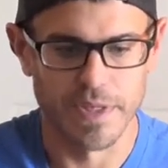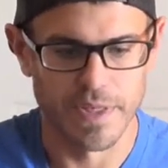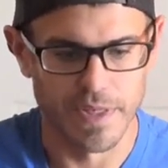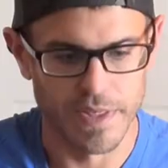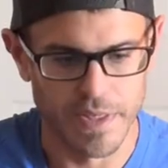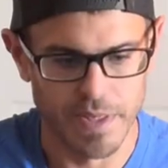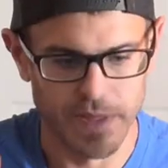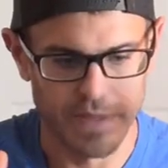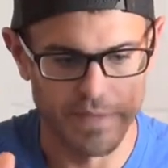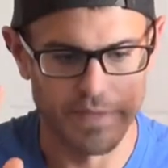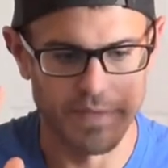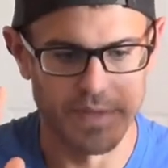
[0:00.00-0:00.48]

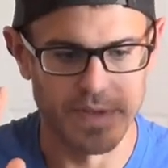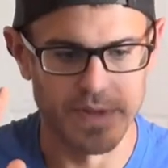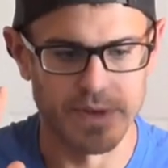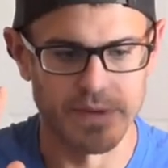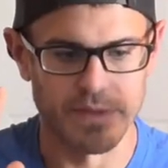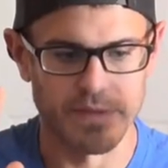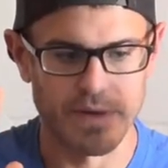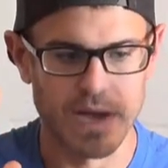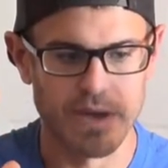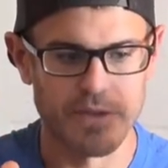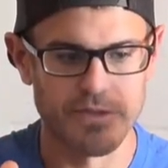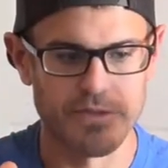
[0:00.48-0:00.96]
it
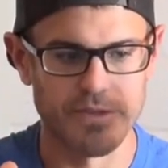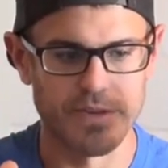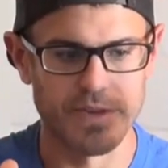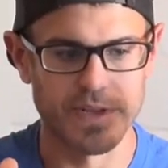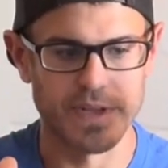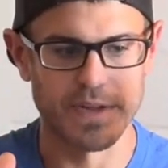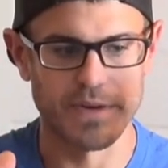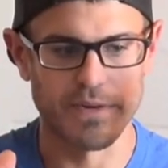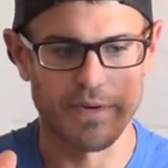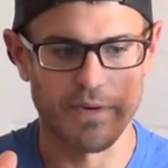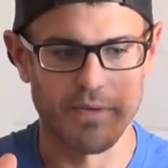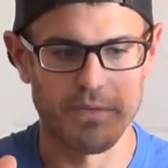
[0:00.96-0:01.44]
allows you to
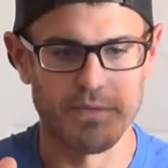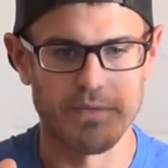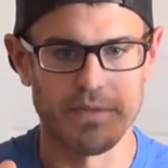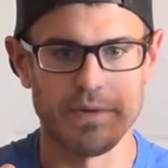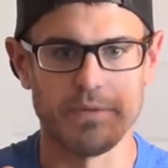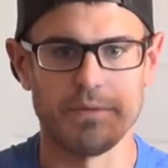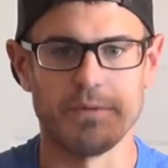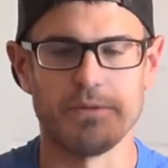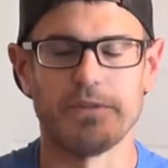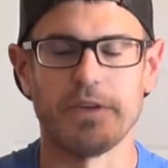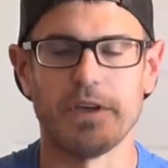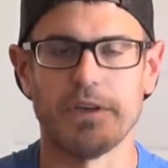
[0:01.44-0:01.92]
get all of the
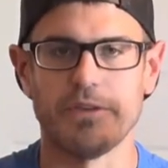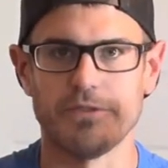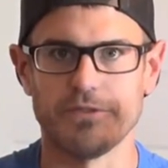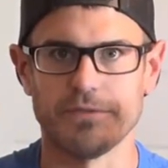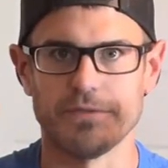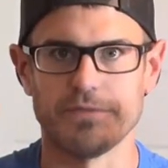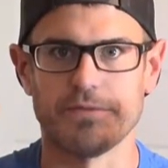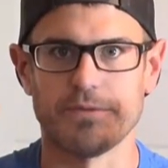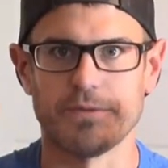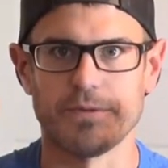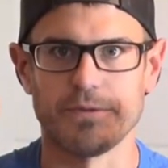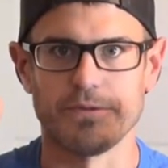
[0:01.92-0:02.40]
rotational
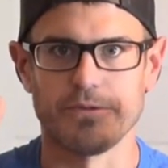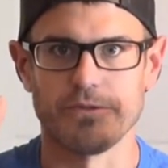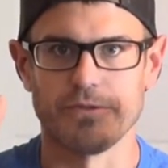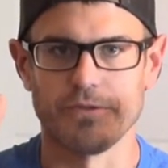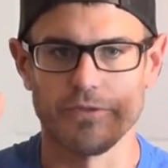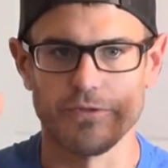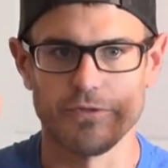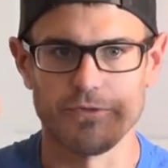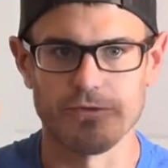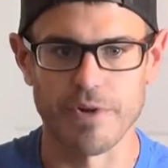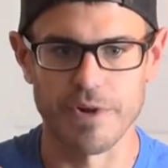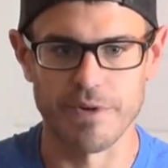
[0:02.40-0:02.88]
force
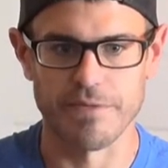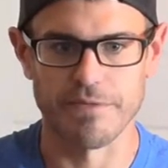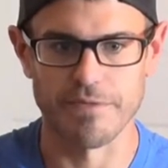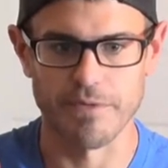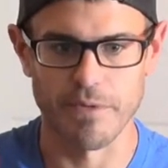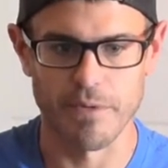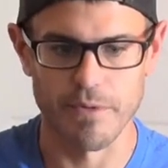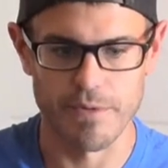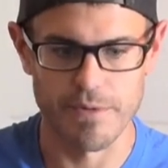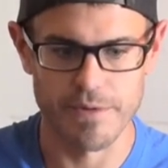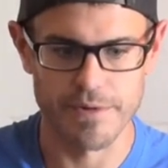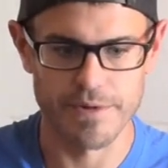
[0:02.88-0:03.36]
straight
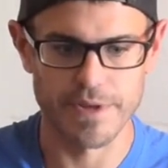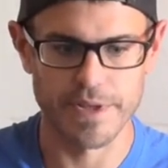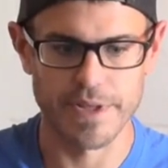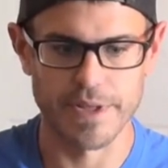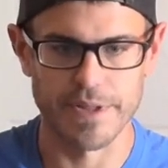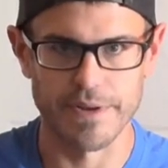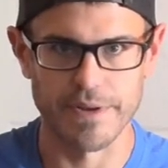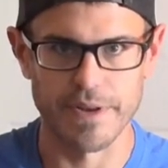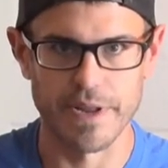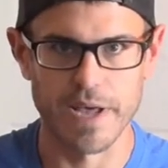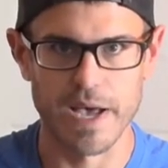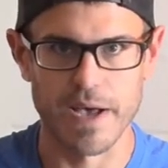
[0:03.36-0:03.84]
forward
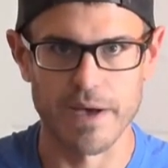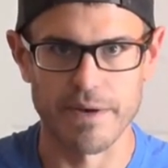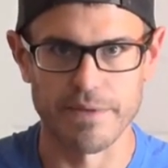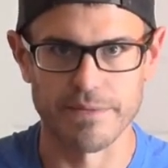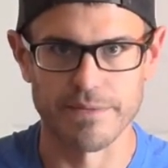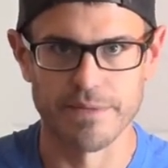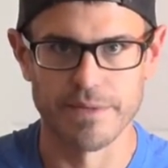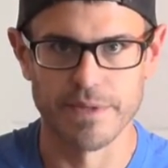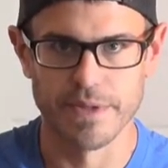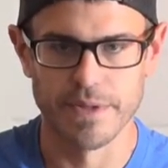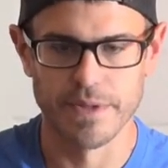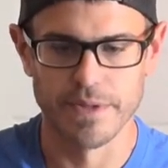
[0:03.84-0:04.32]
and down.
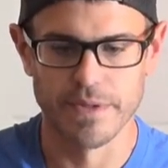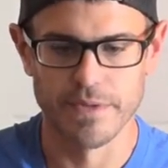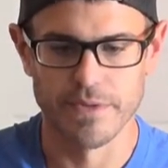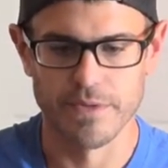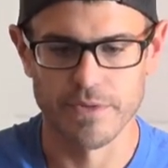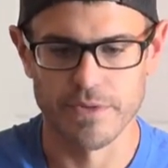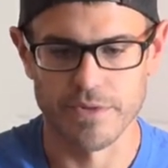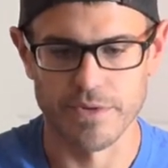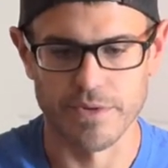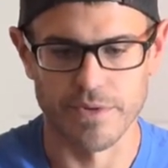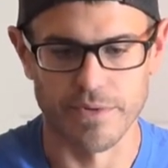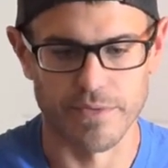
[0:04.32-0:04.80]

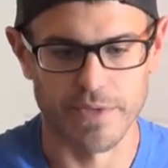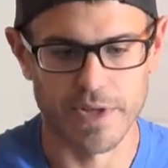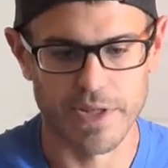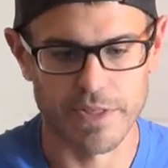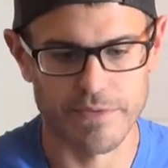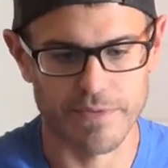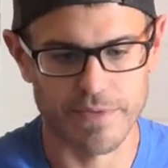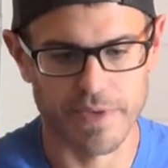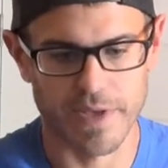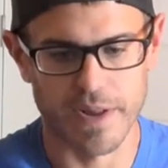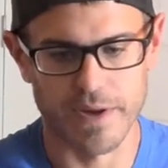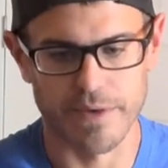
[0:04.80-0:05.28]
So that's
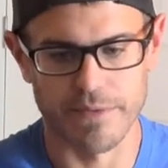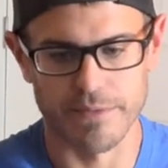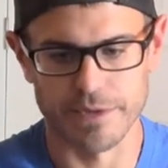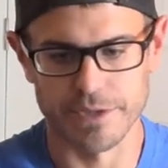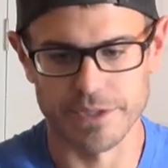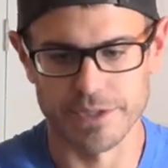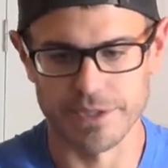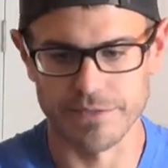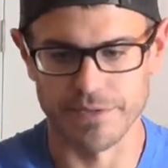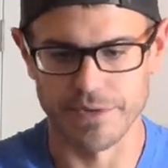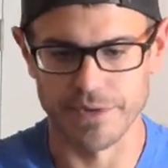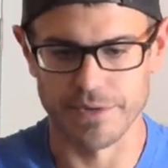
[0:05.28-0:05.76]
kind of
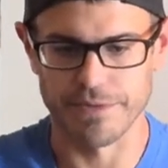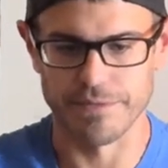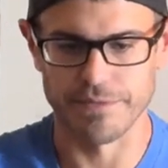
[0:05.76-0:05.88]
what you're looking